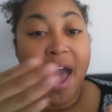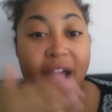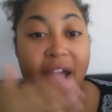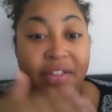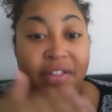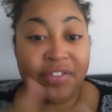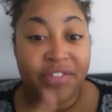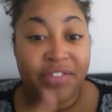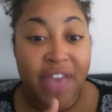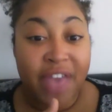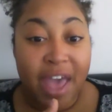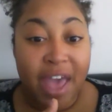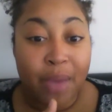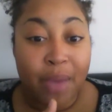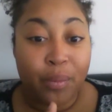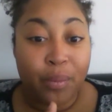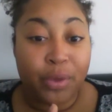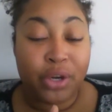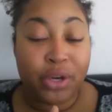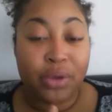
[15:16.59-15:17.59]
And
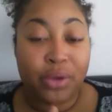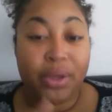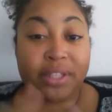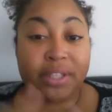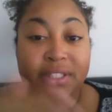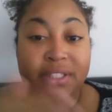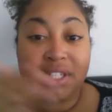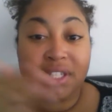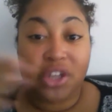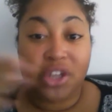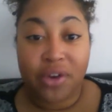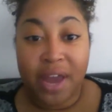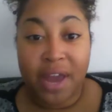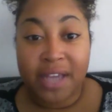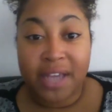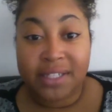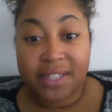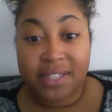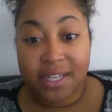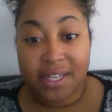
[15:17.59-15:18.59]
then when you get to your
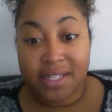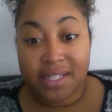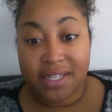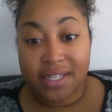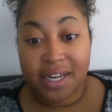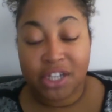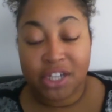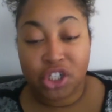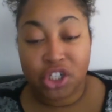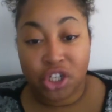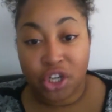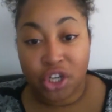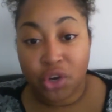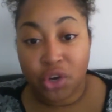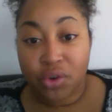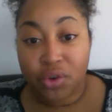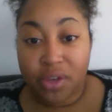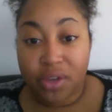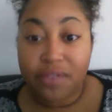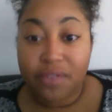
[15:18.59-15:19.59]
next destination,
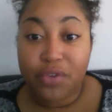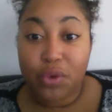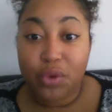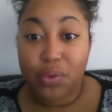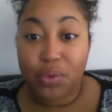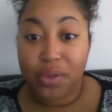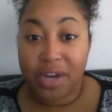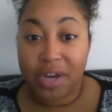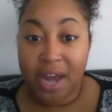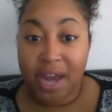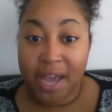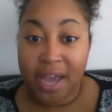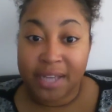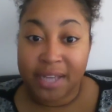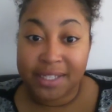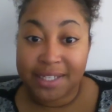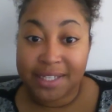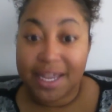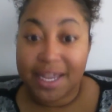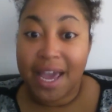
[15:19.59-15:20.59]
He'll give you the
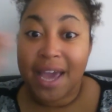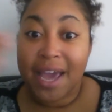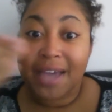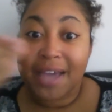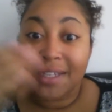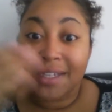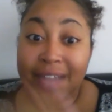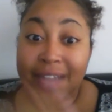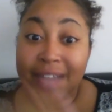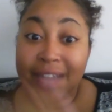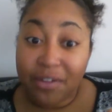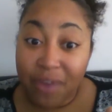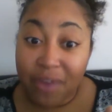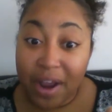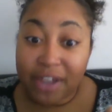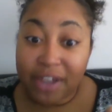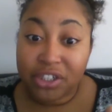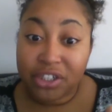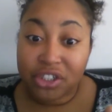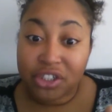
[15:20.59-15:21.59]
next
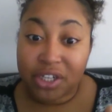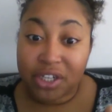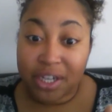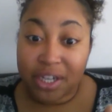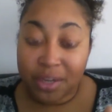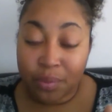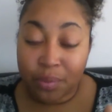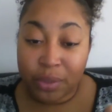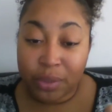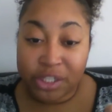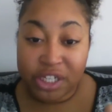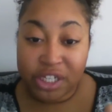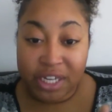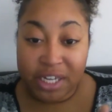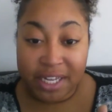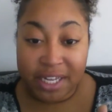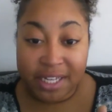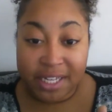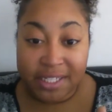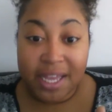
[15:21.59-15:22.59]
direction in which it
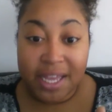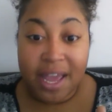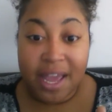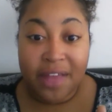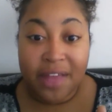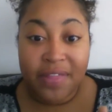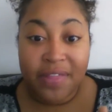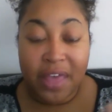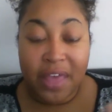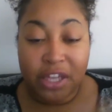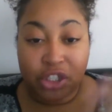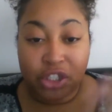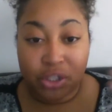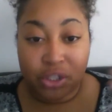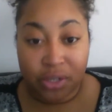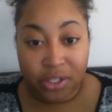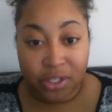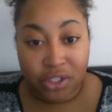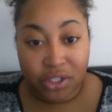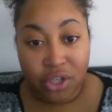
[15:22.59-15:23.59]
is that
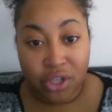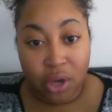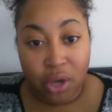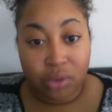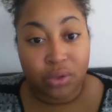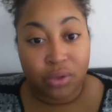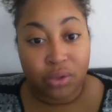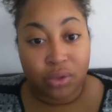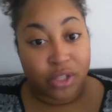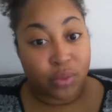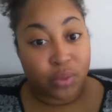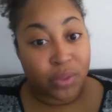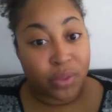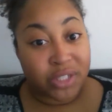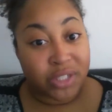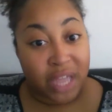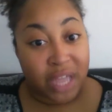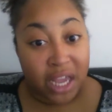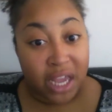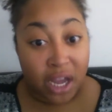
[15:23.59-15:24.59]
you need to go to. Because
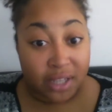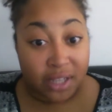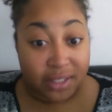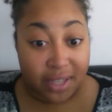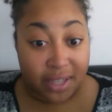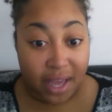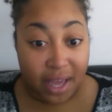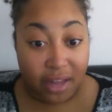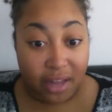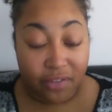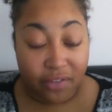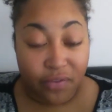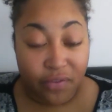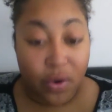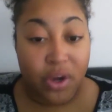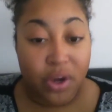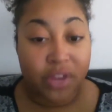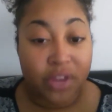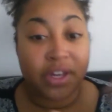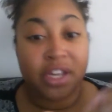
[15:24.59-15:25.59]
once I got to
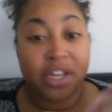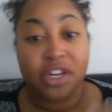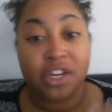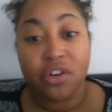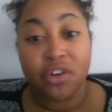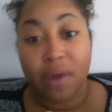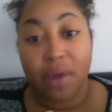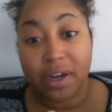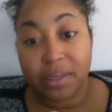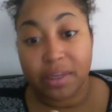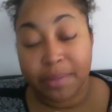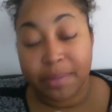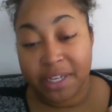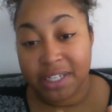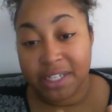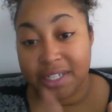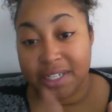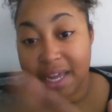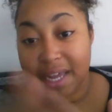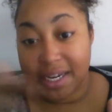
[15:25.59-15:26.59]
California, then he directed me
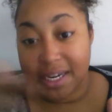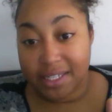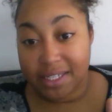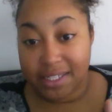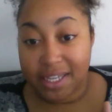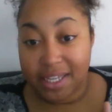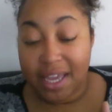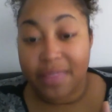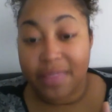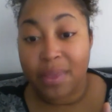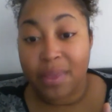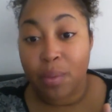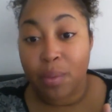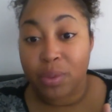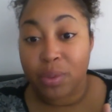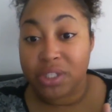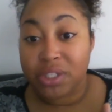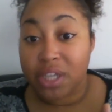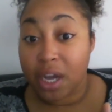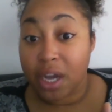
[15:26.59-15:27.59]
to Tennessee. And then
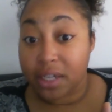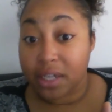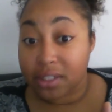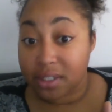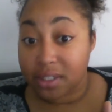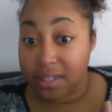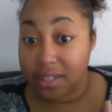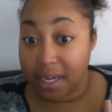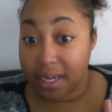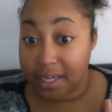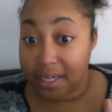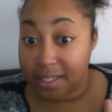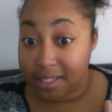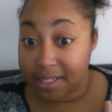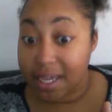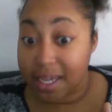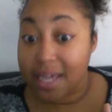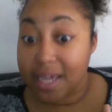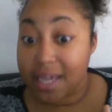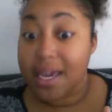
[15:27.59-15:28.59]
once I got to
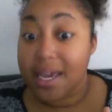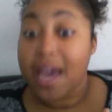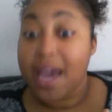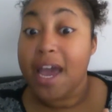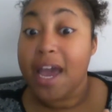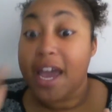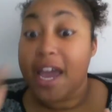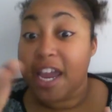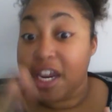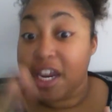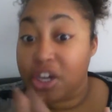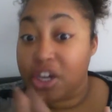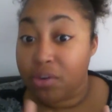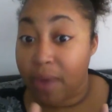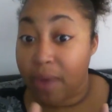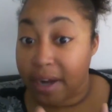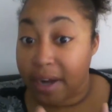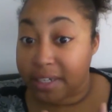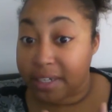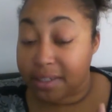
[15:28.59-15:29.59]
Tennessee, he
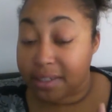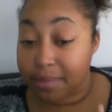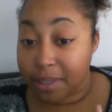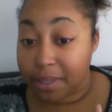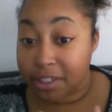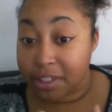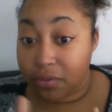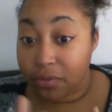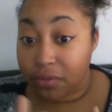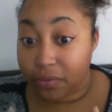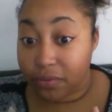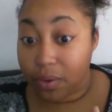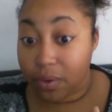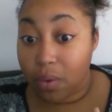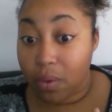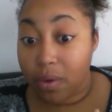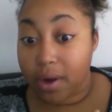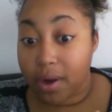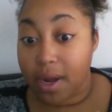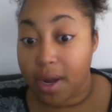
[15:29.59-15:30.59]
directed me to
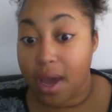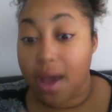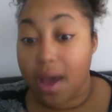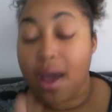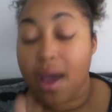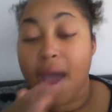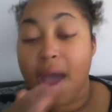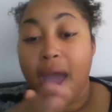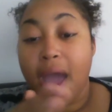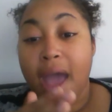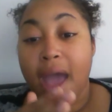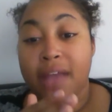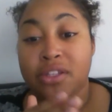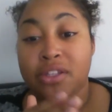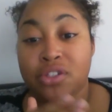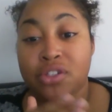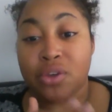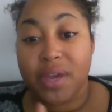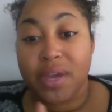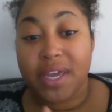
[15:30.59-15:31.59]
Florida. And
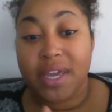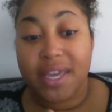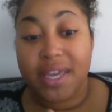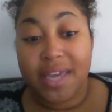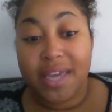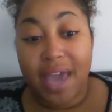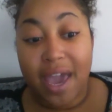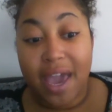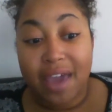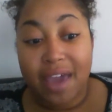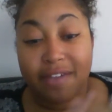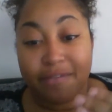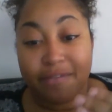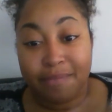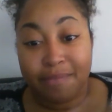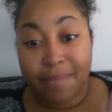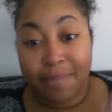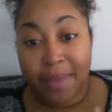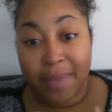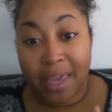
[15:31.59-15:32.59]
so he gave
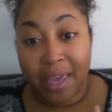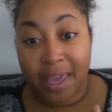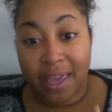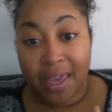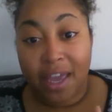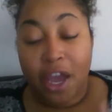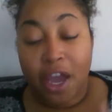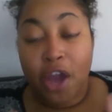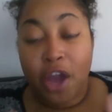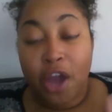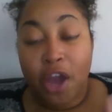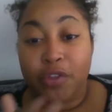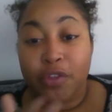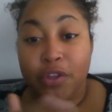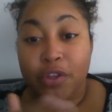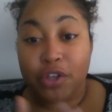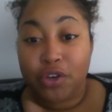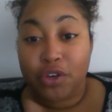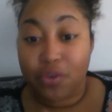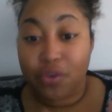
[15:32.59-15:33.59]
me
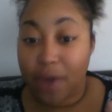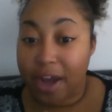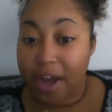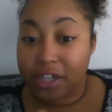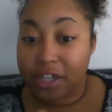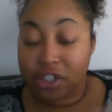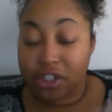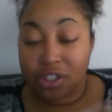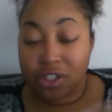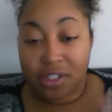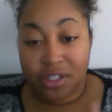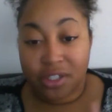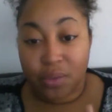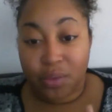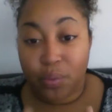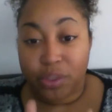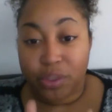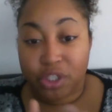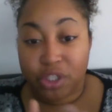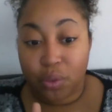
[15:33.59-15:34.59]
the directions
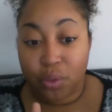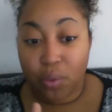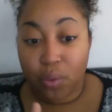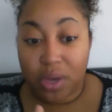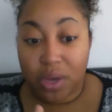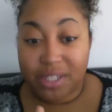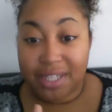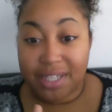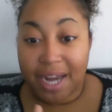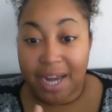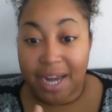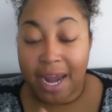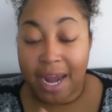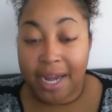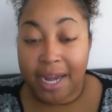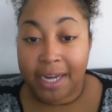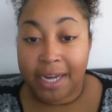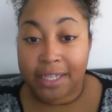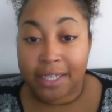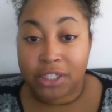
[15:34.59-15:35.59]
in which it was that I
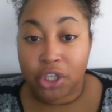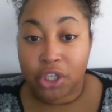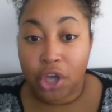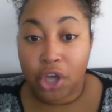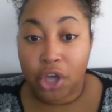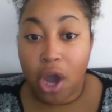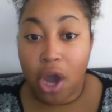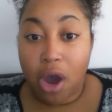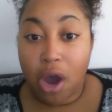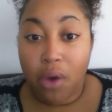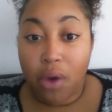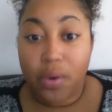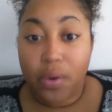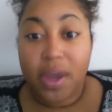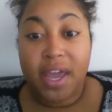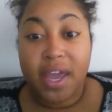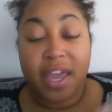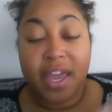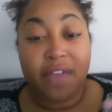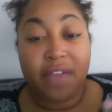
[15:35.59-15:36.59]
needed to go,
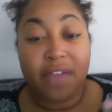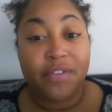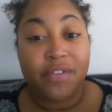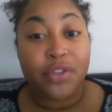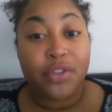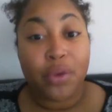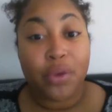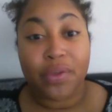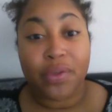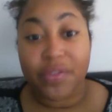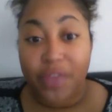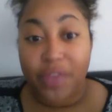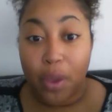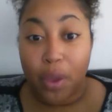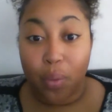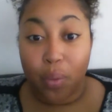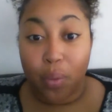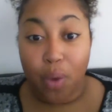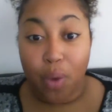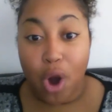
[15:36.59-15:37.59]
even though that
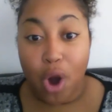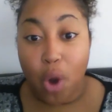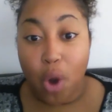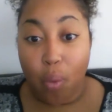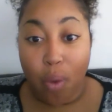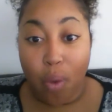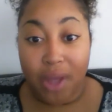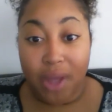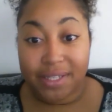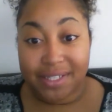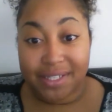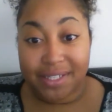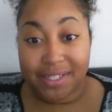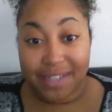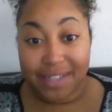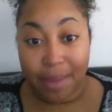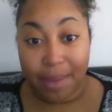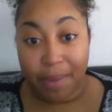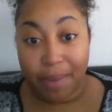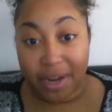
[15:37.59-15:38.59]
they were one
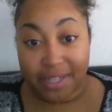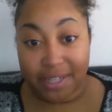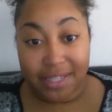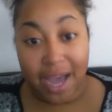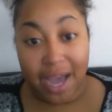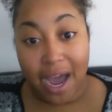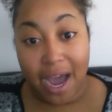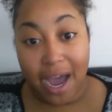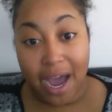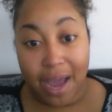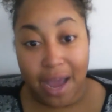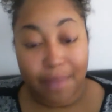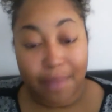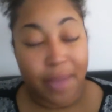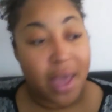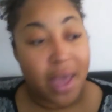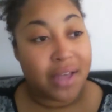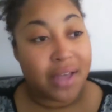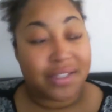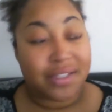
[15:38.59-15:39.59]
step at a time.
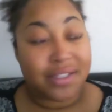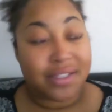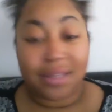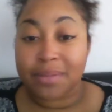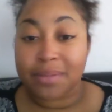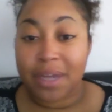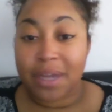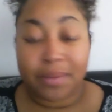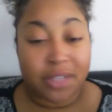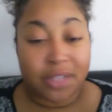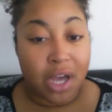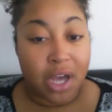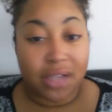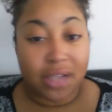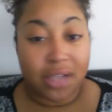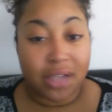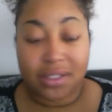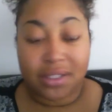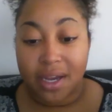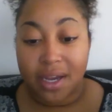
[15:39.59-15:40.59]
Sometimes
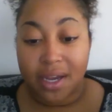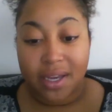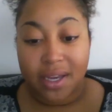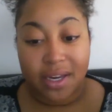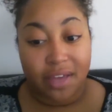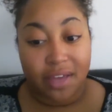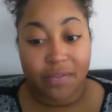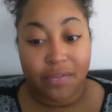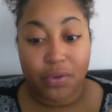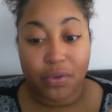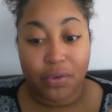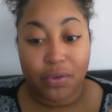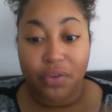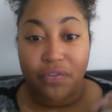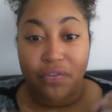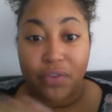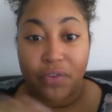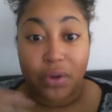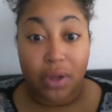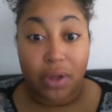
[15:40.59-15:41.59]
God's not going to give you the
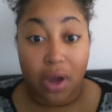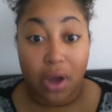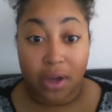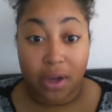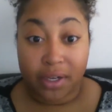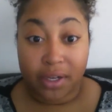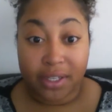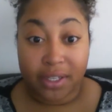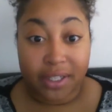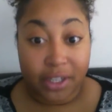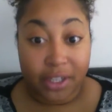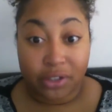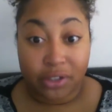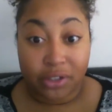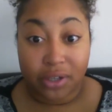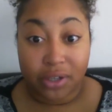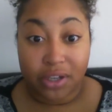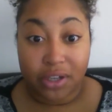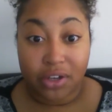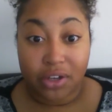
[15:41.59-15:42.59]
full on
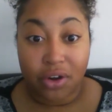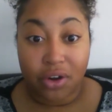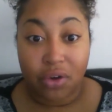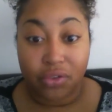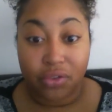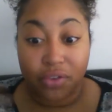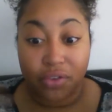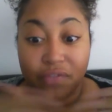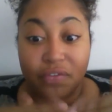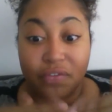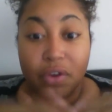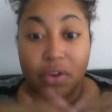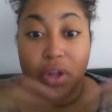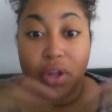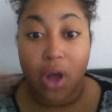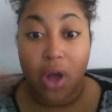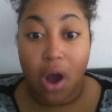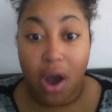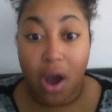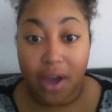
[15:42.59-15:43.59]
clear, you know, the
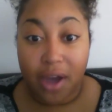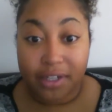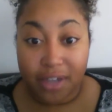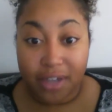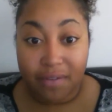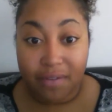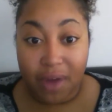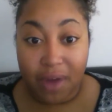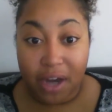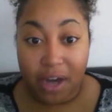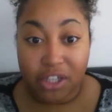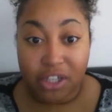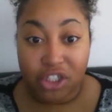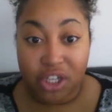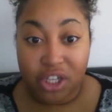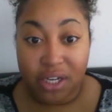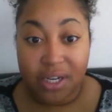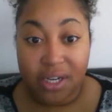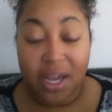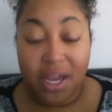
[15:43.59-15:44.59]
full on
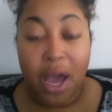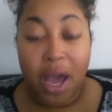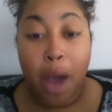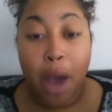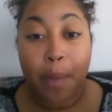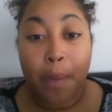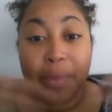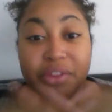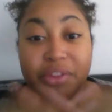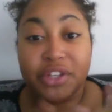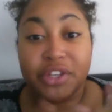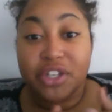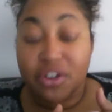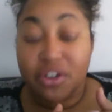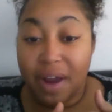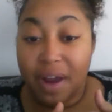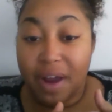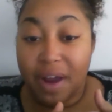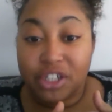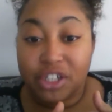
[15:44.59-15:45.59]
direction, but the
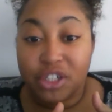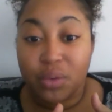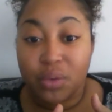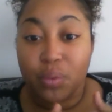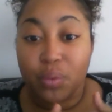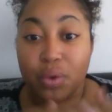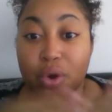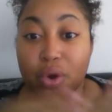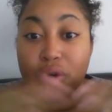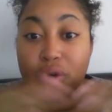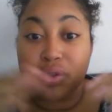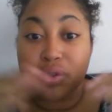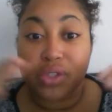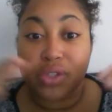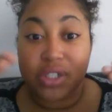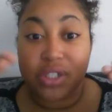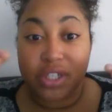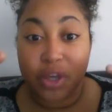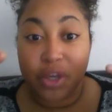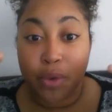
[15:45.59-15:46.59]
direction will
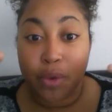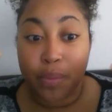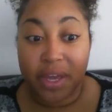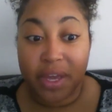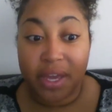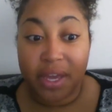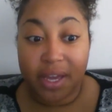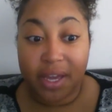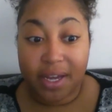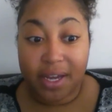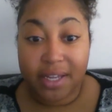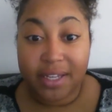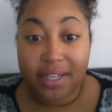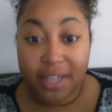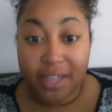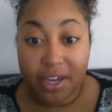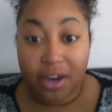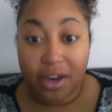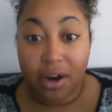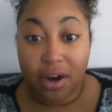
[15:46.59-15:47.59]
still be
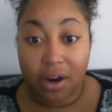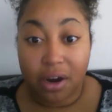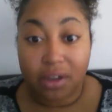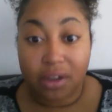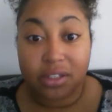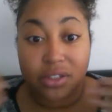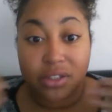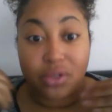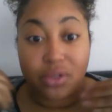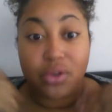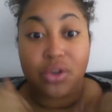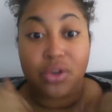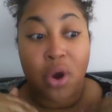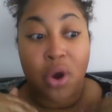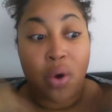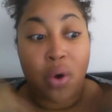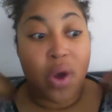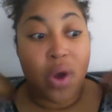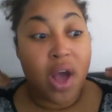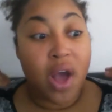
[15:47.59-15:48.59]
clear to, you
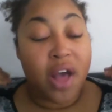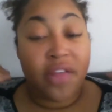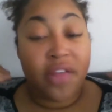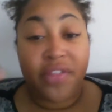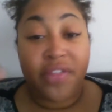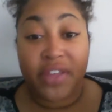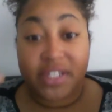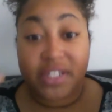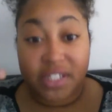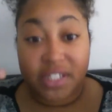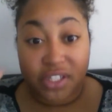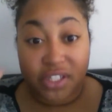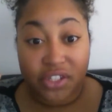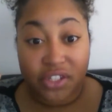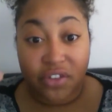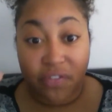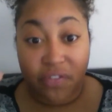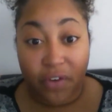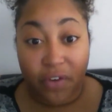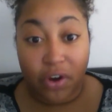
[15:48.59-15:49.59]
know, this is
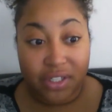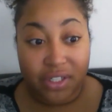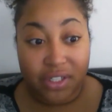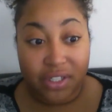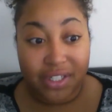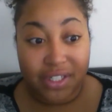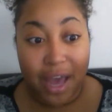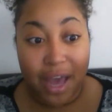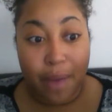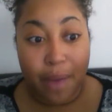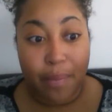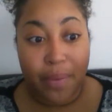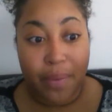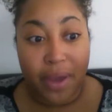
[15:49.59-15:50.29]
the first step.